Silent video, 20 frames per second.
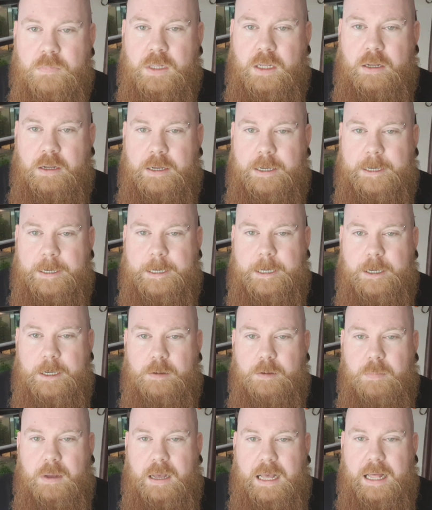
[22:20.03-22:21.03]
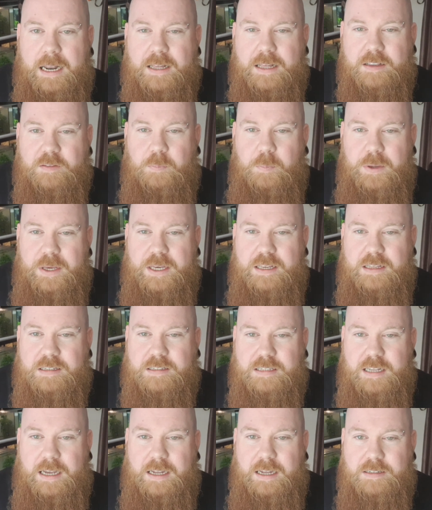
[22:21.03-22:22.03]
Alex B
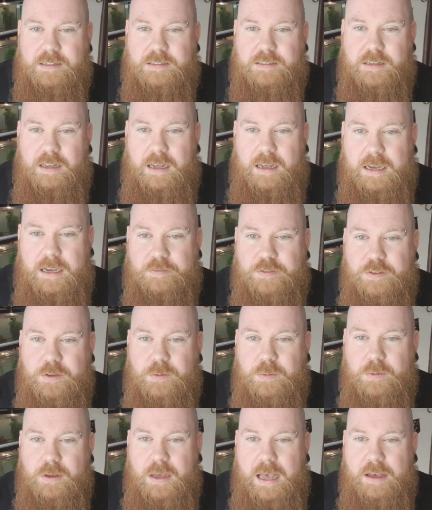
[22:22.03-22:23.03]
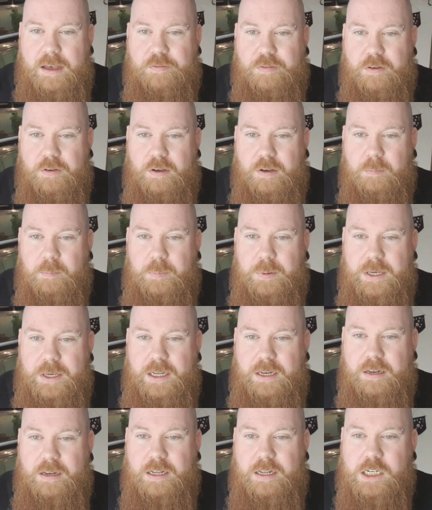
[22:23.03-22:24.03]
says, have you ever
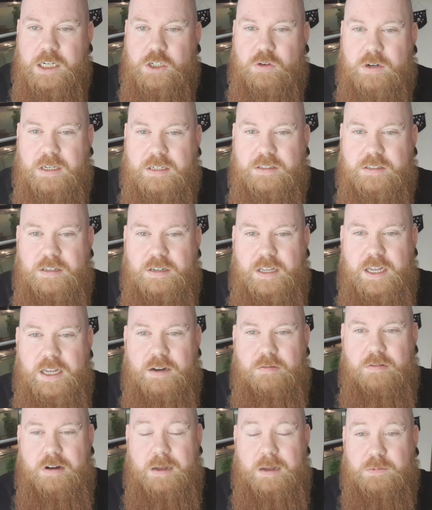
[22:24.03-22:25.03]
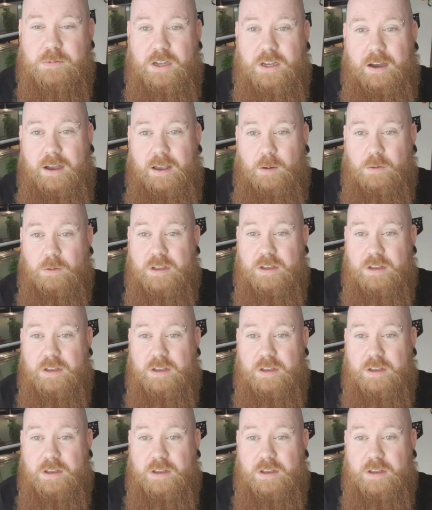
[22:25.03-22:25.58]
been interested in reptiles?